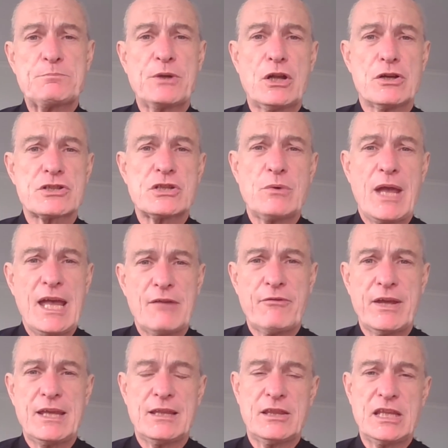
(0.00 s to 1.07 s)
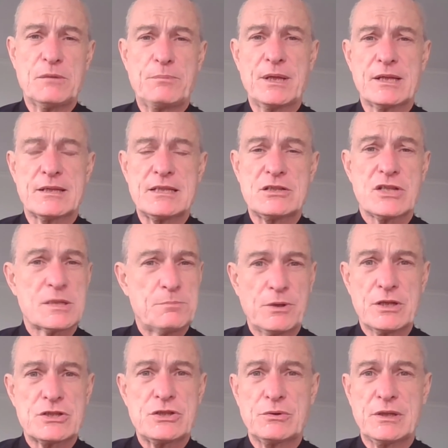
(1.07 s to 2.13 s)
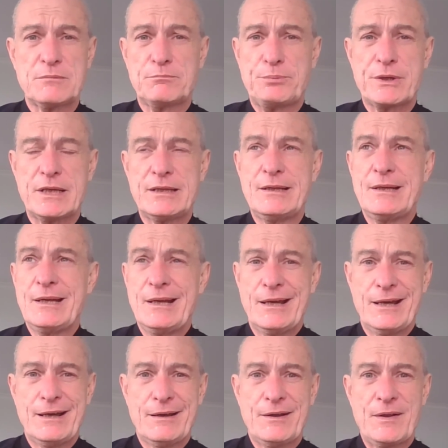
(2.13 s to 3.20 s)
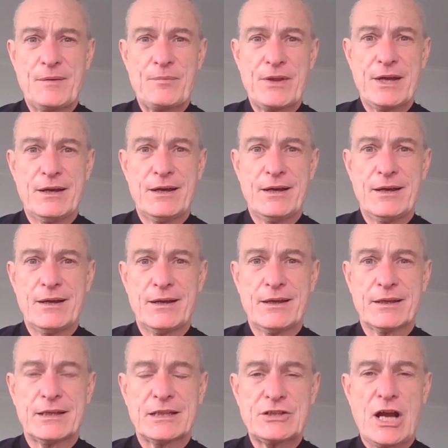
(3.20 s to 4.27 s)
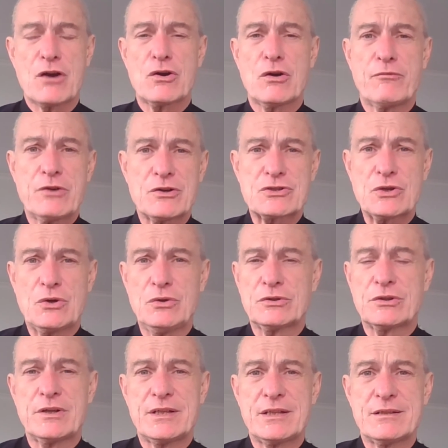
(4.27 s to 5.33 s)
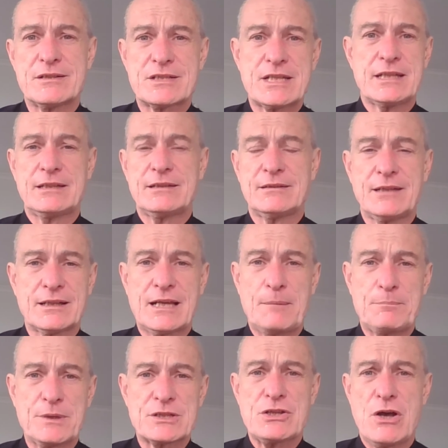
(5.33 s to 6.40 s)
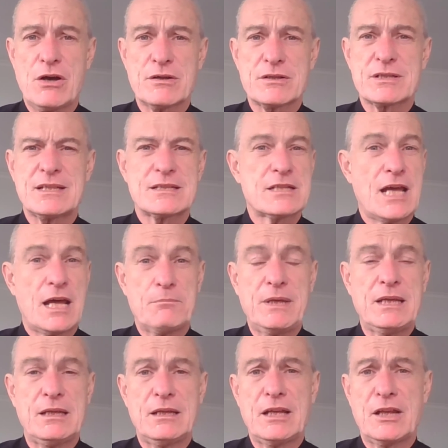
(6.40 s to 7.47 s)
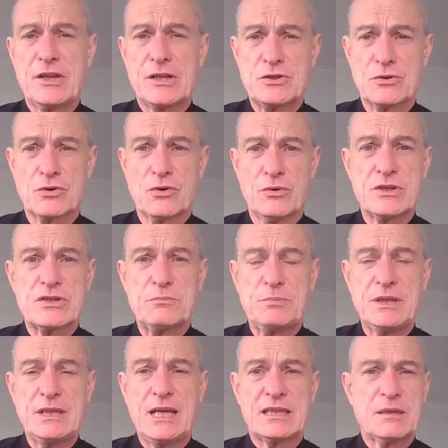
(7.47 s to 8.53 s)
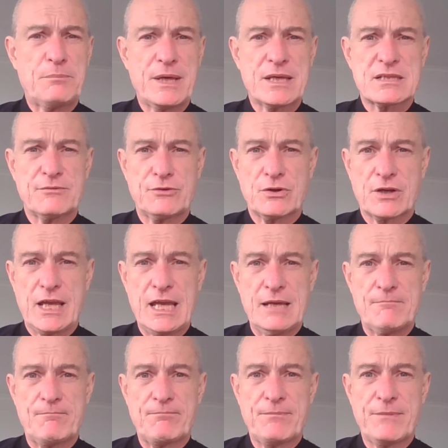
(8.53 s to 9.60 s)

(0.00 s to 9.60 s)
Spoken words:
because you have the ability, just because you can put a guitar over your shoulder and sing a couple of songs does not mean that you're going to be at the best of your game.